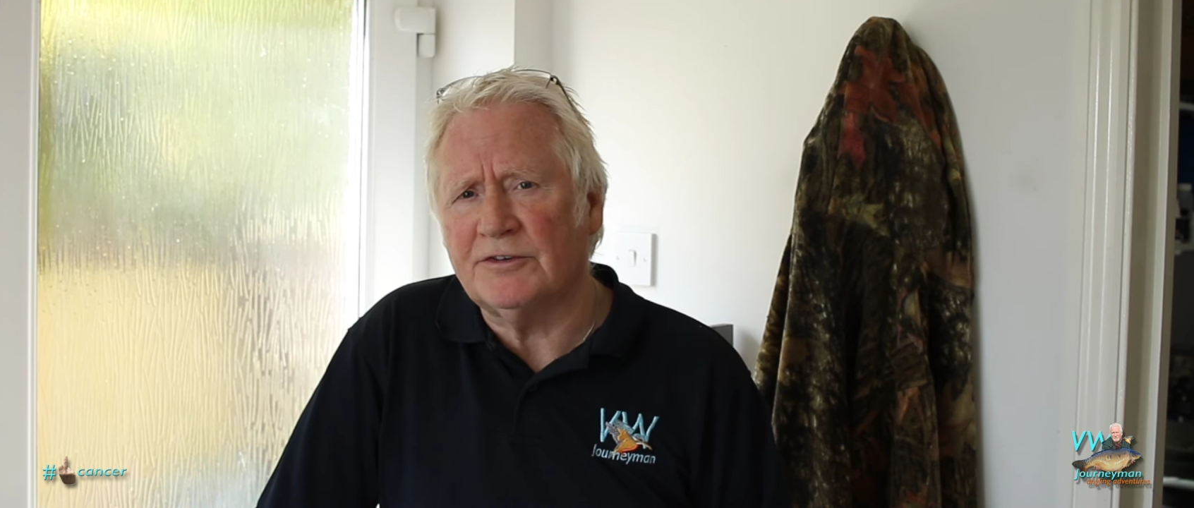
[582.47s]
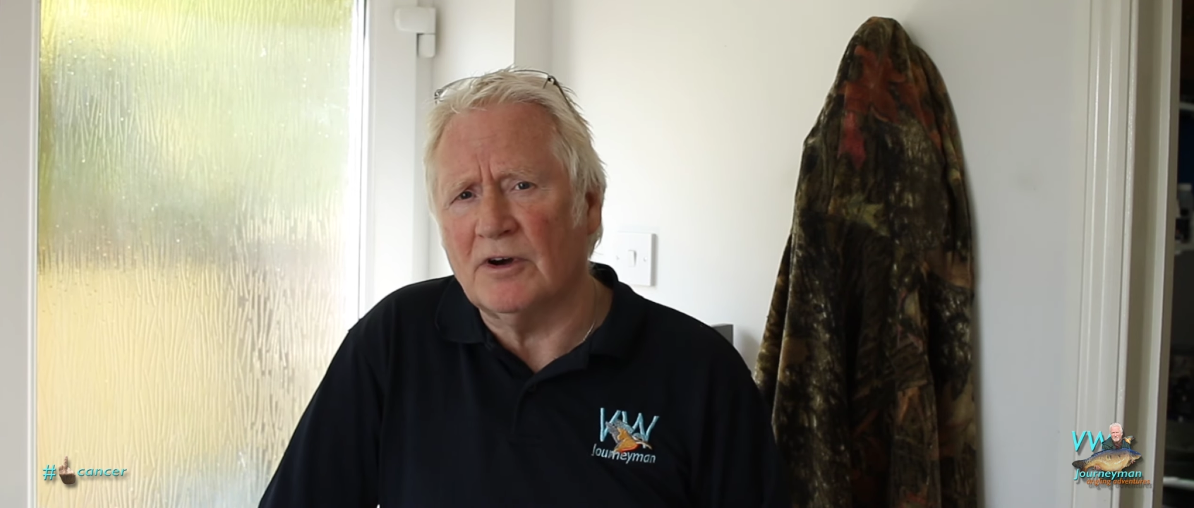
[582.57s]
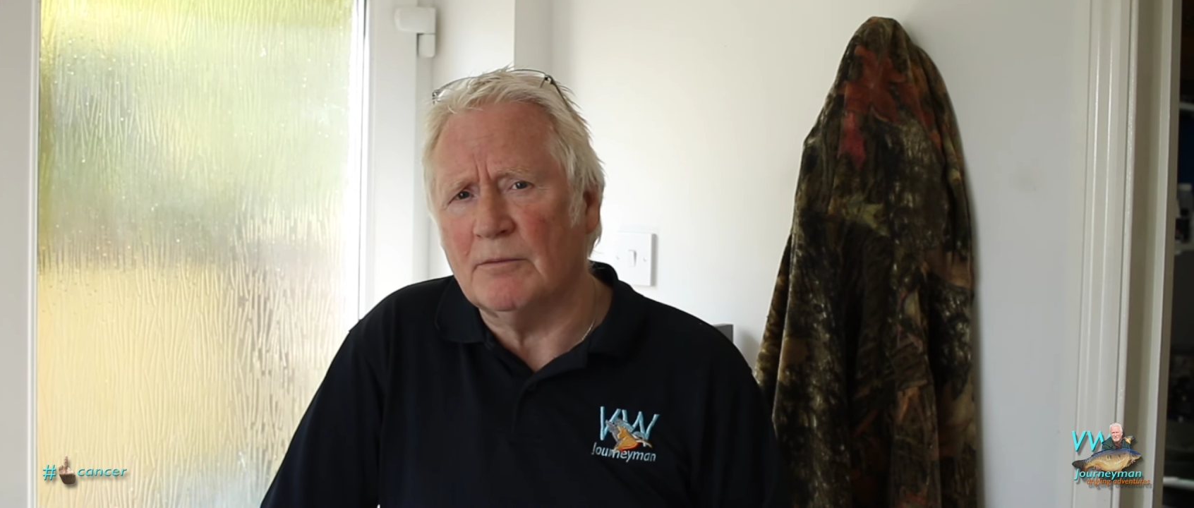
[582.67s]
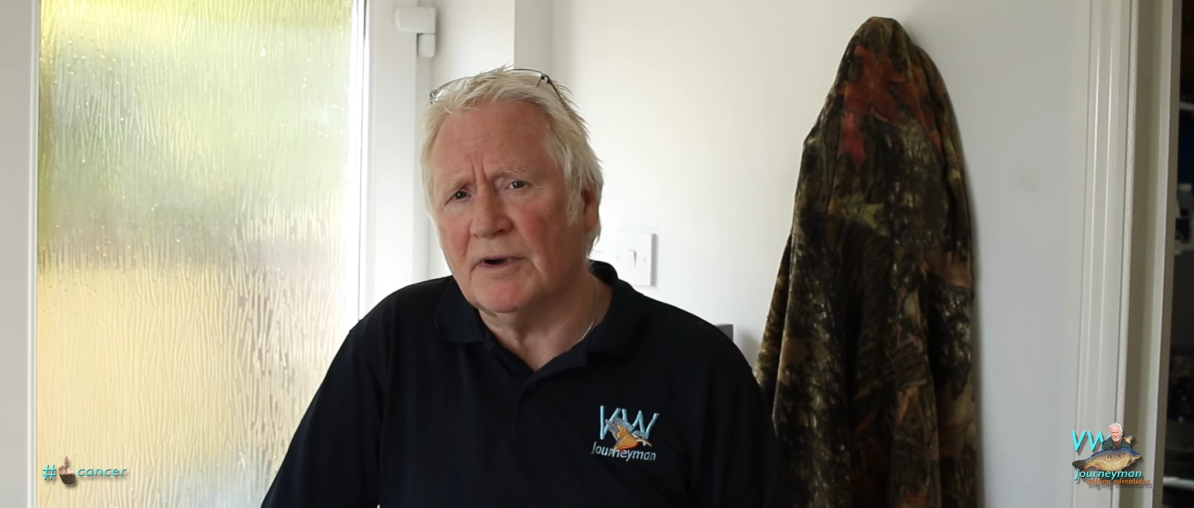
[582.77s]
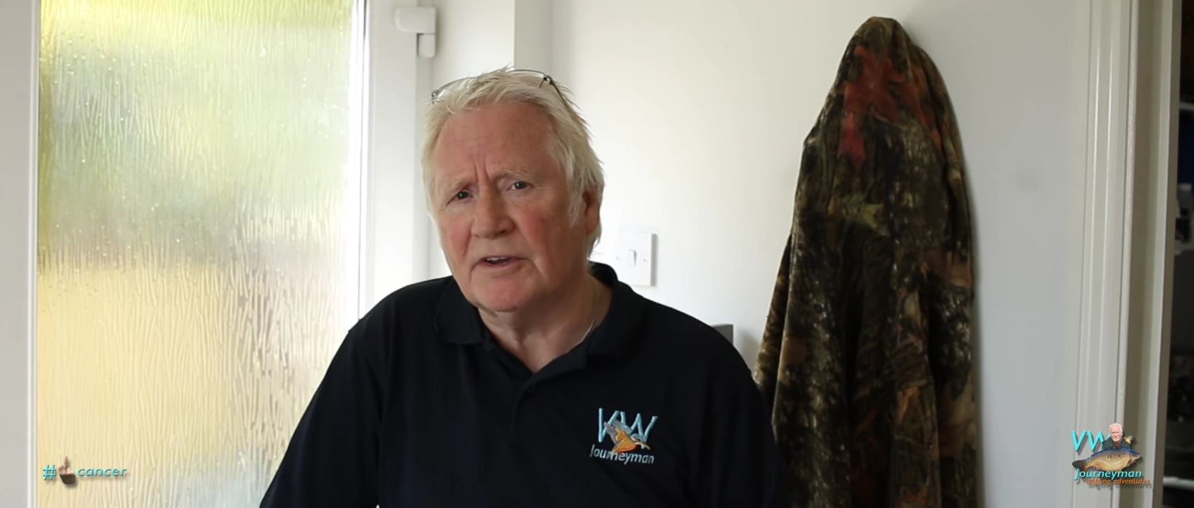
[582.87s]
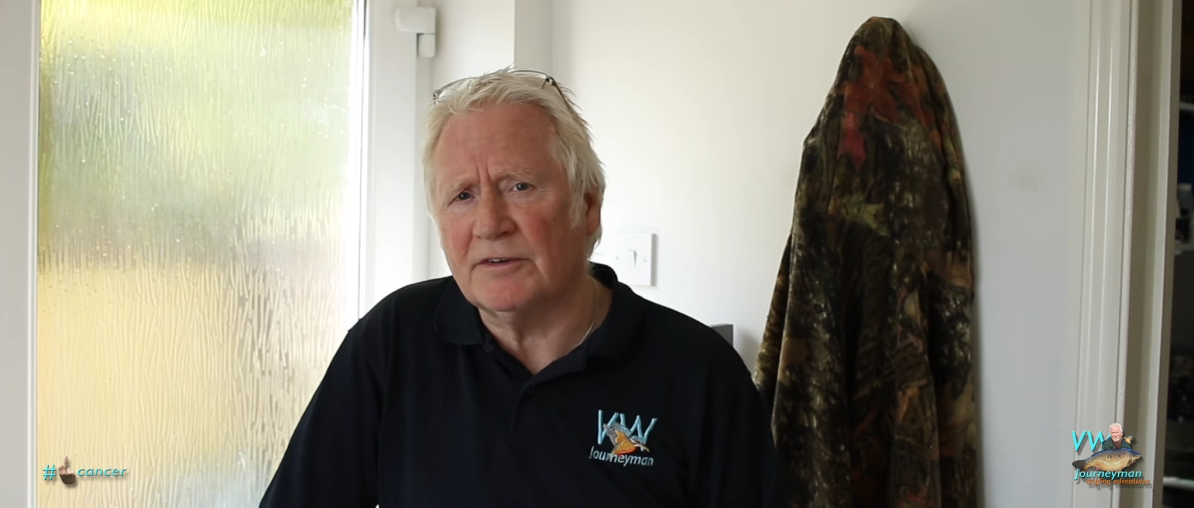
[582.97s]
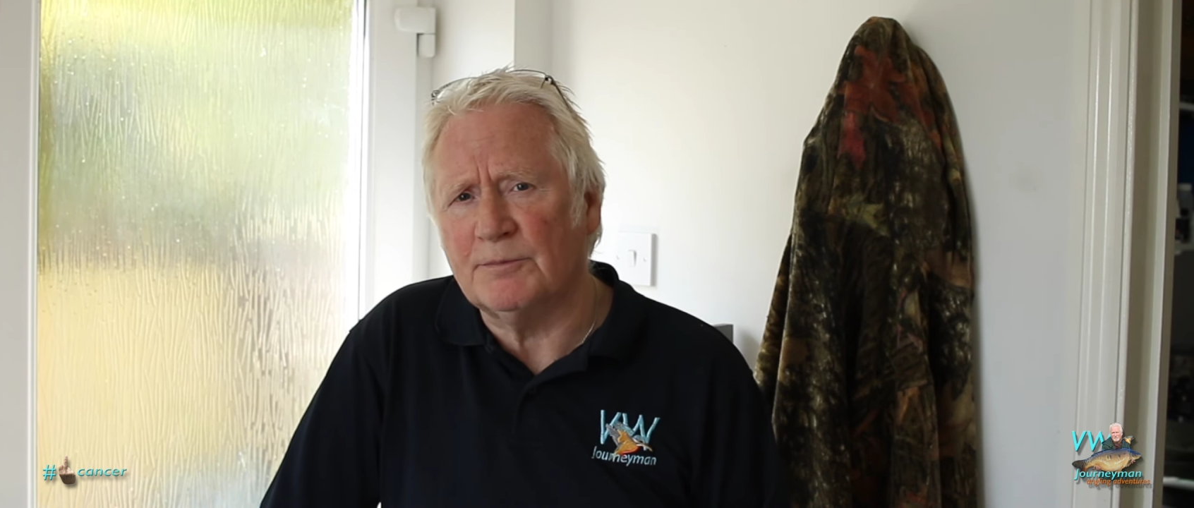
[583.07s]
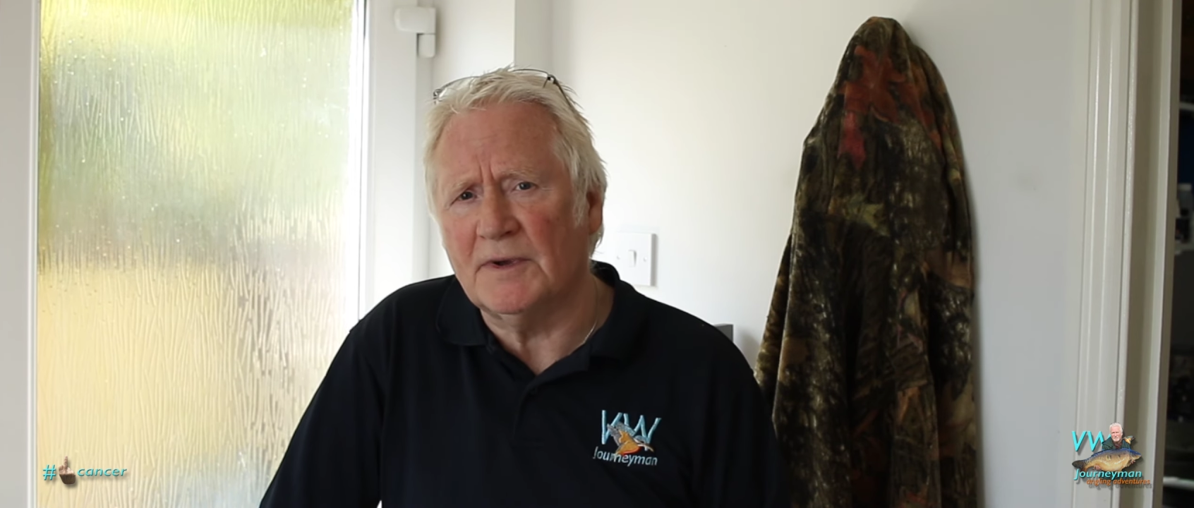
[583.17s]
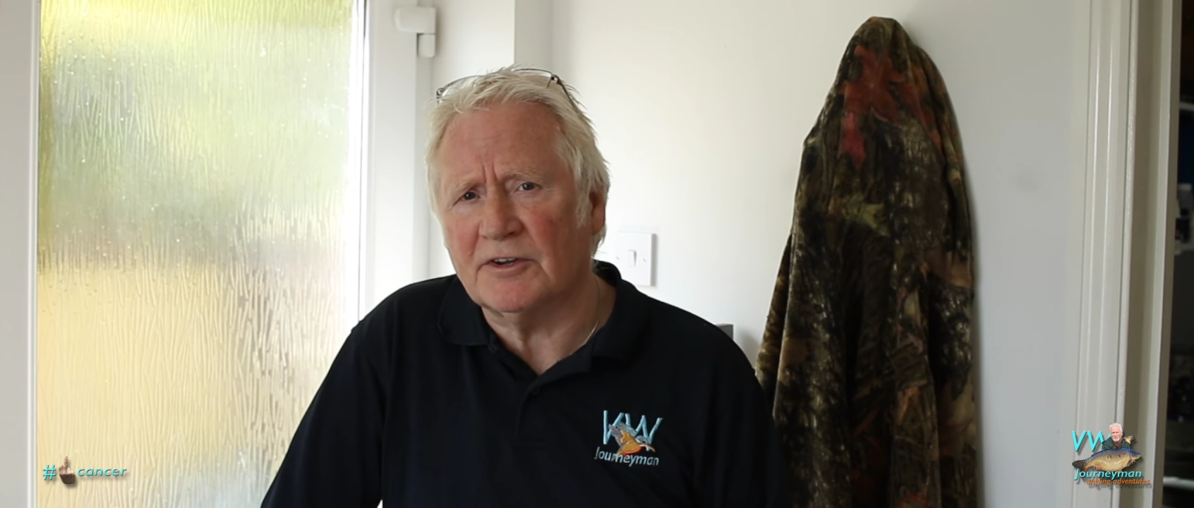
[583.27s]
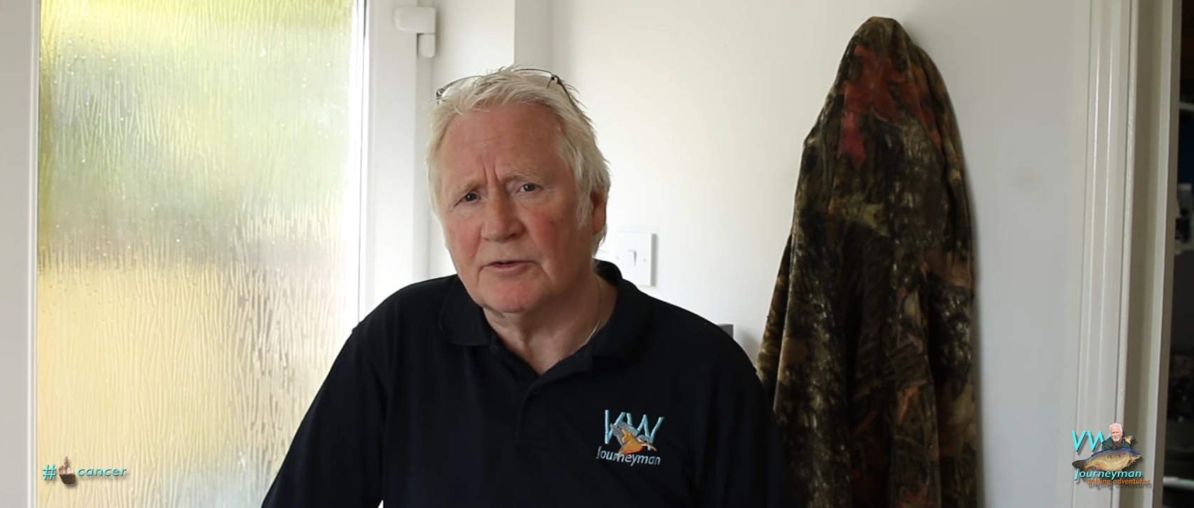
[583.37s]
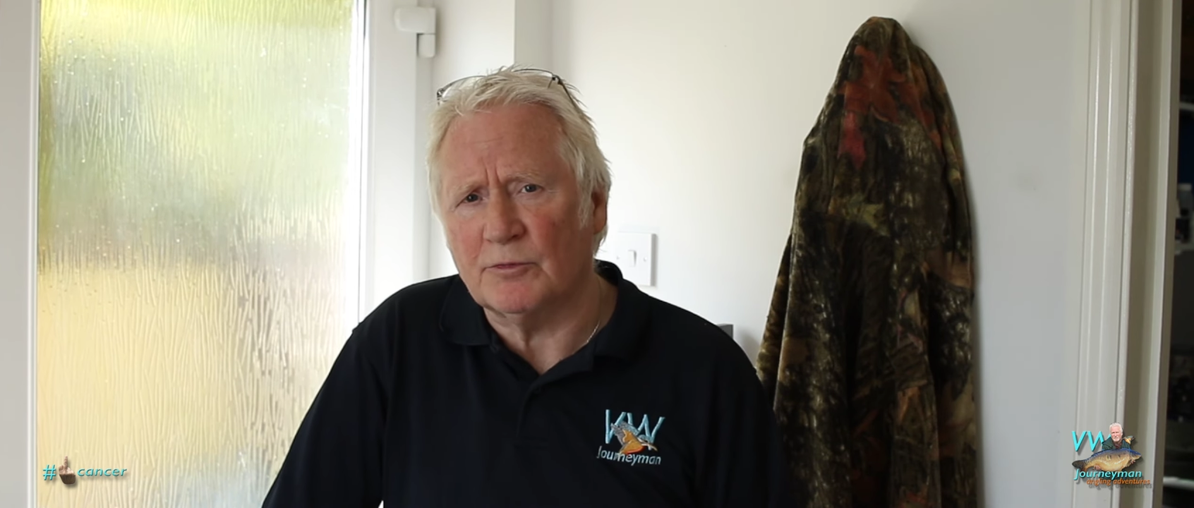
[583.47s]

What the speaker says: type base mix